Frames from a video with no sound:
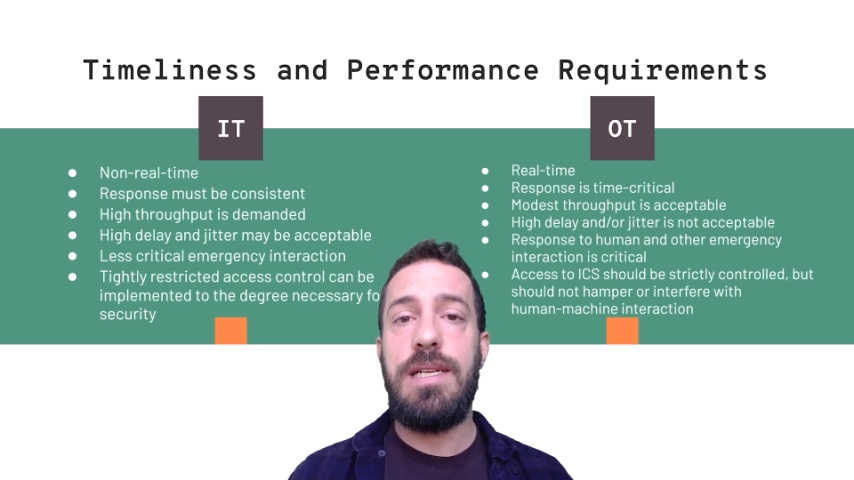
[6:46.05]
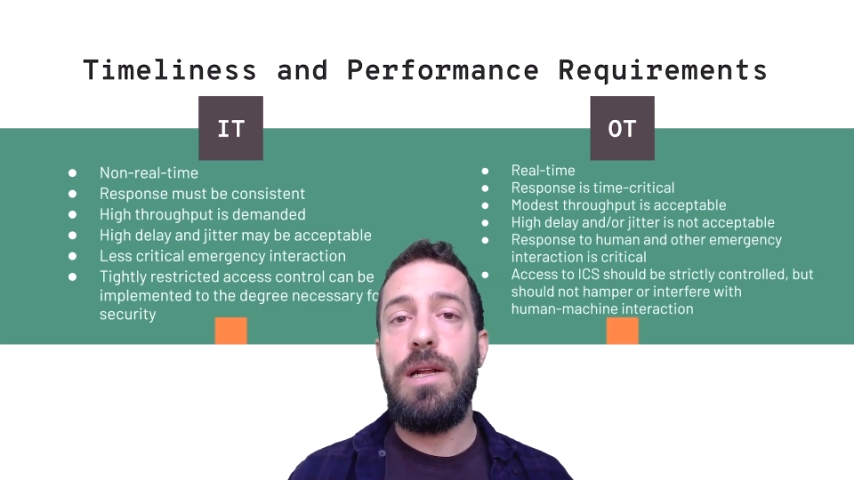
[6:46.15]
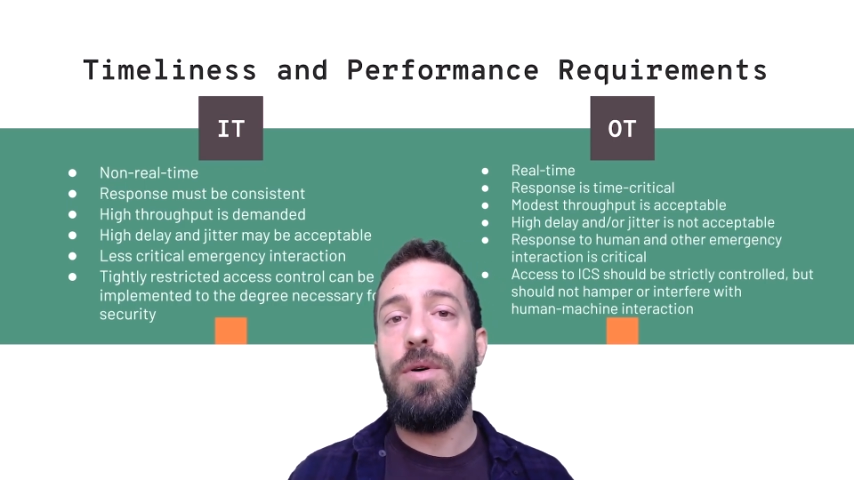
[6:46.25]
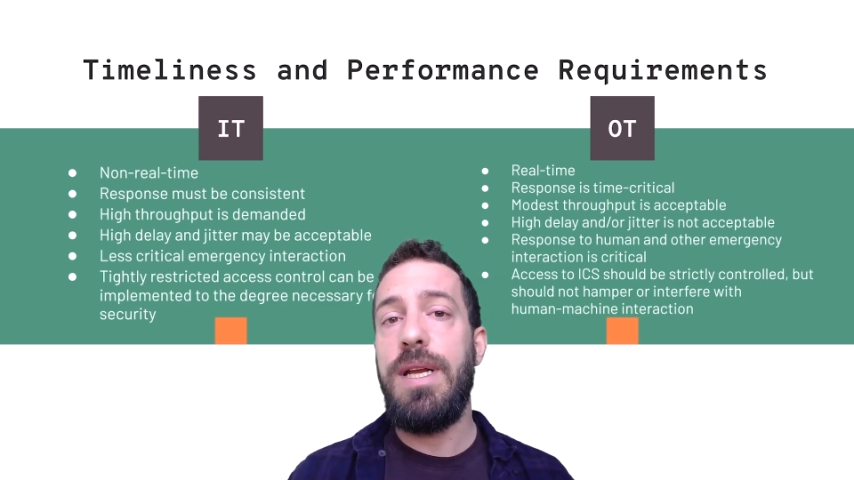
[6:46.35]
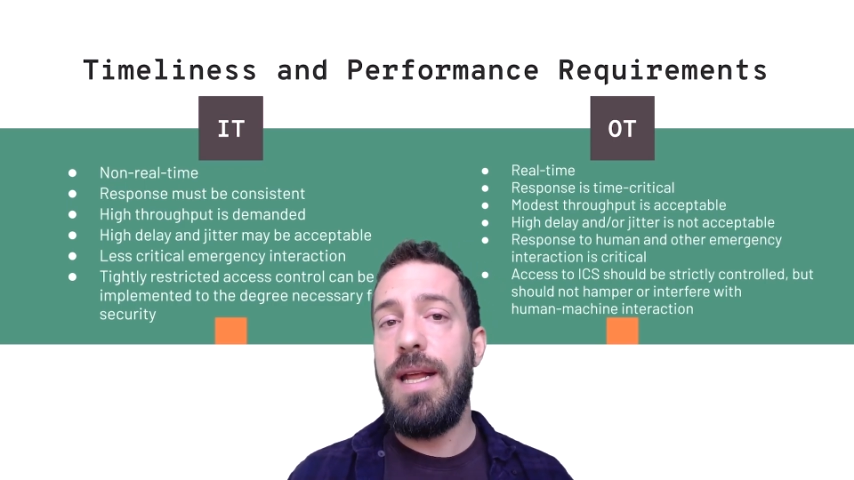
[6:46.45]

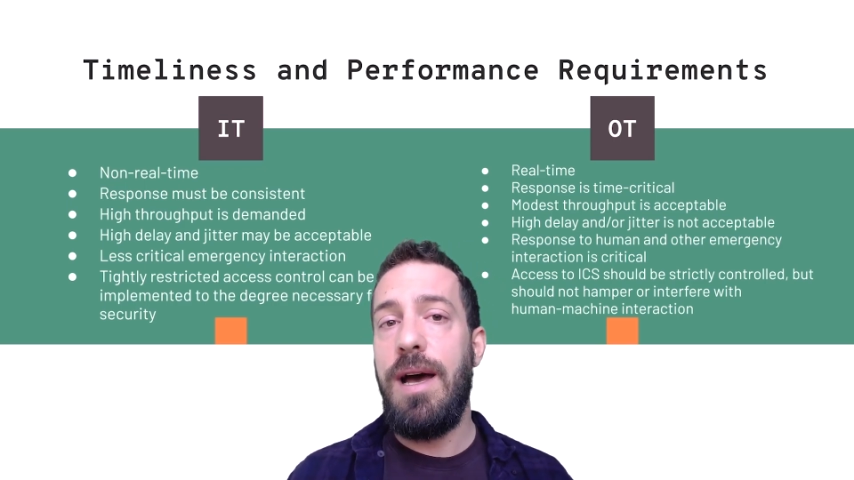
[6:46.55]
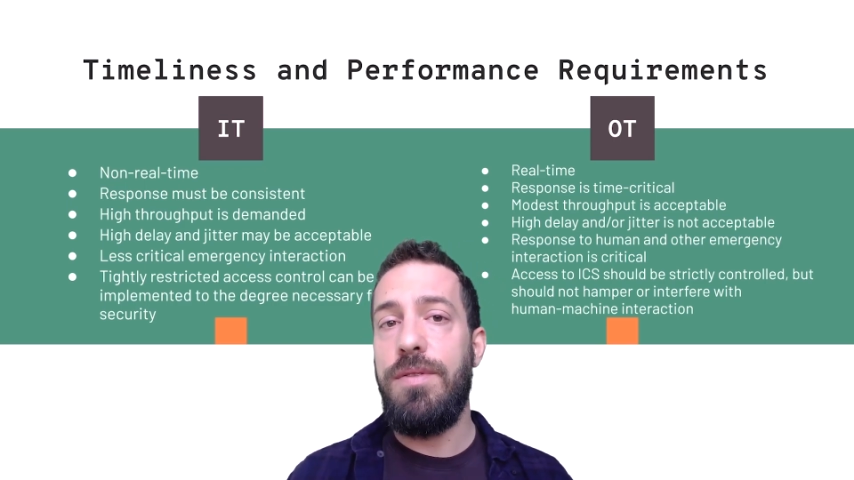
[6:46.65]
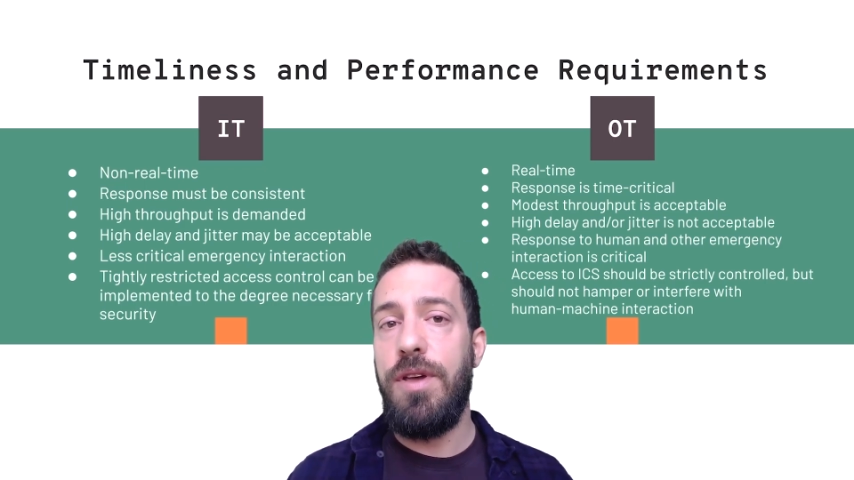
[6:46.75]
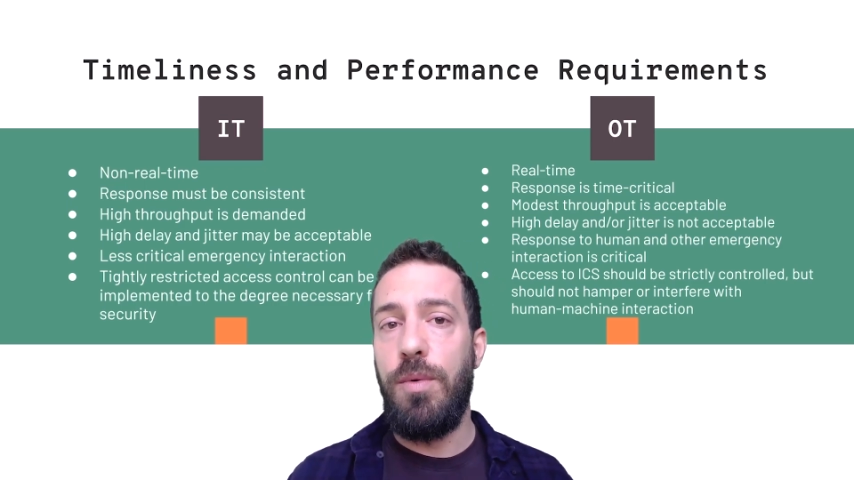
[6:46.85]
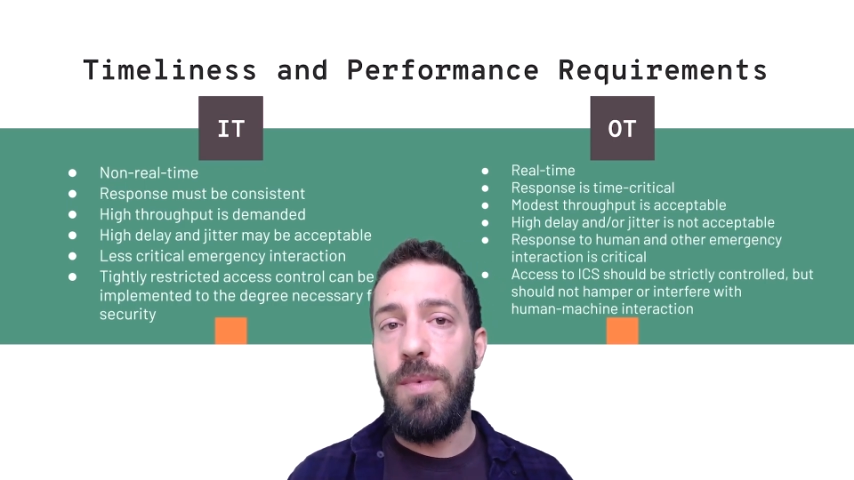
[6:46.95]
slowing
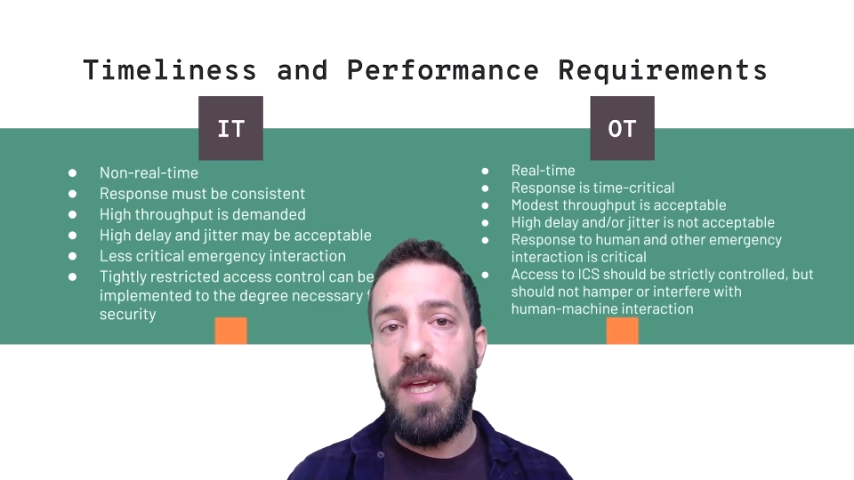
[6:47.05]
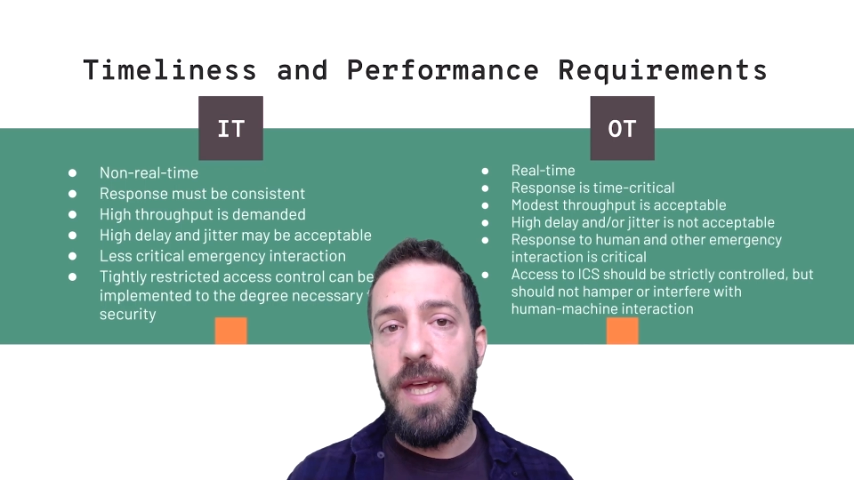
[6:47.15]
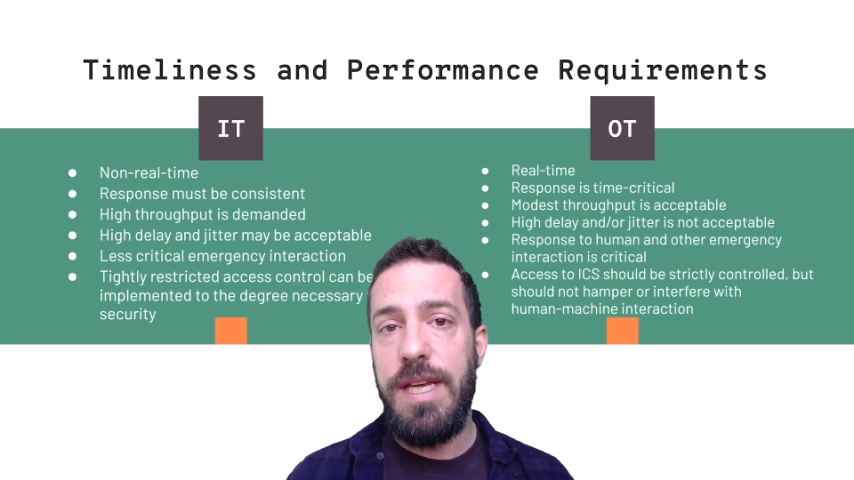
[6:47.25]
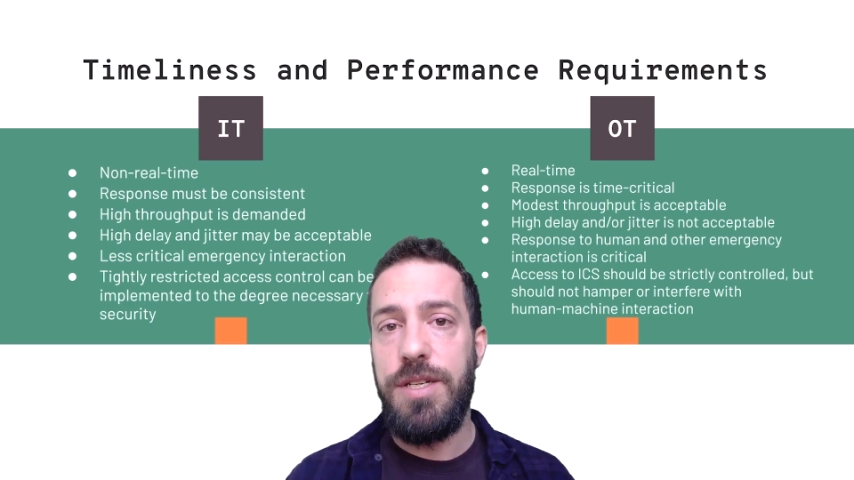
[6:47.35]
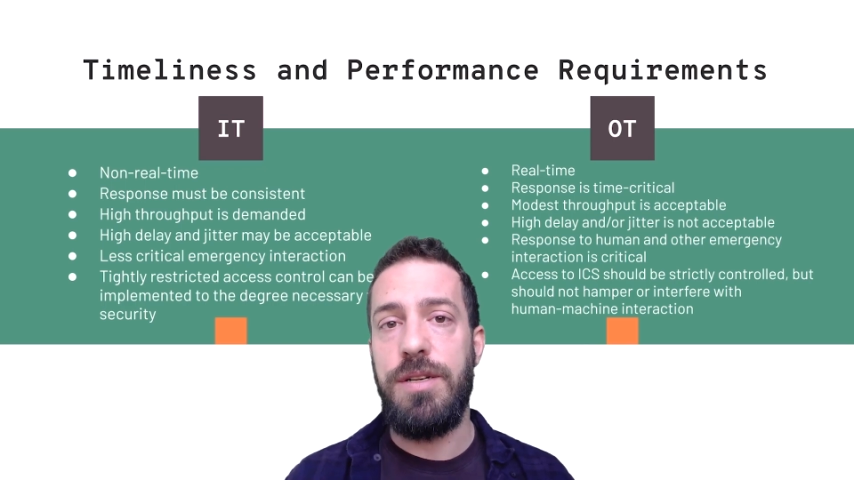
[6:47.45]
down the
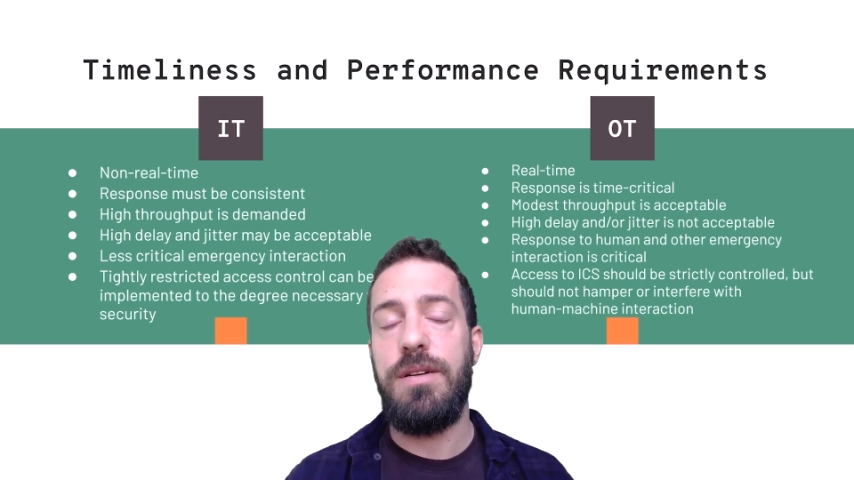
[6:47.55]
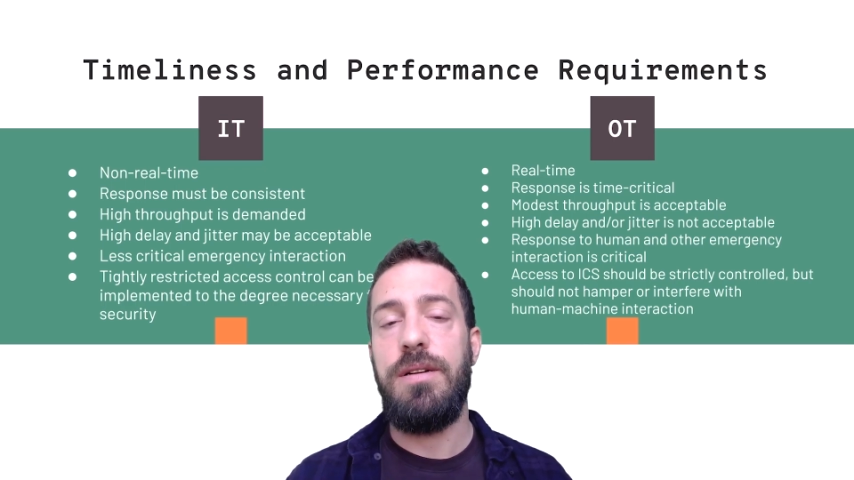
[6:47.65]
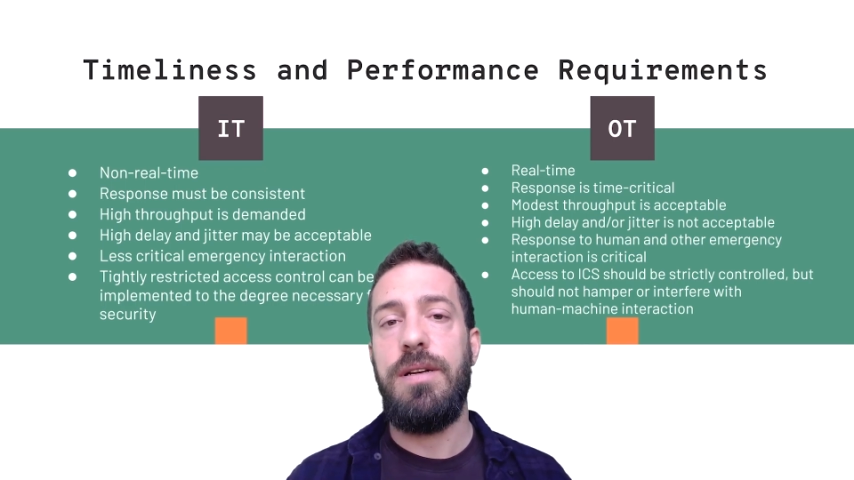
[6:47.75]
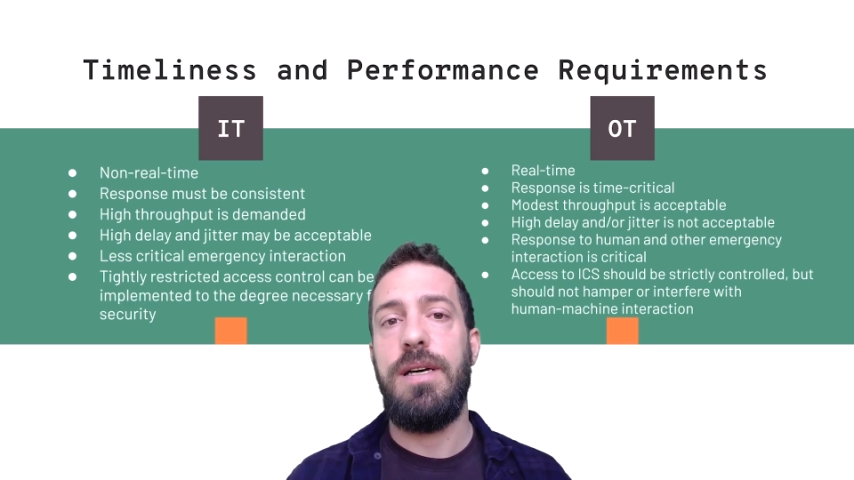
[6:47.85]
communication.